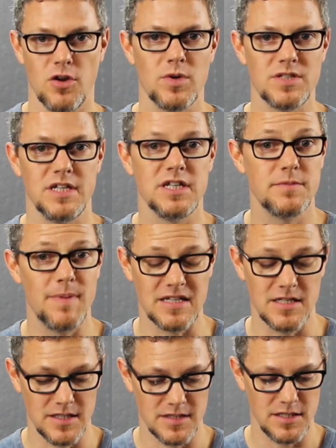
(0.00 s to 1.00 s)
I wasn't
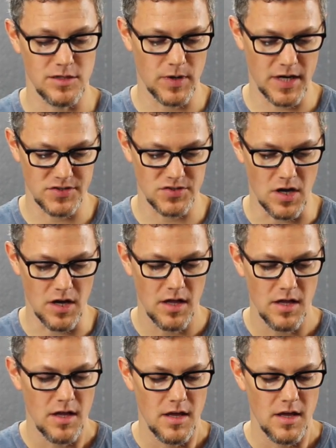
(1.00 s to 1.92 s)
expecting to see what I saw.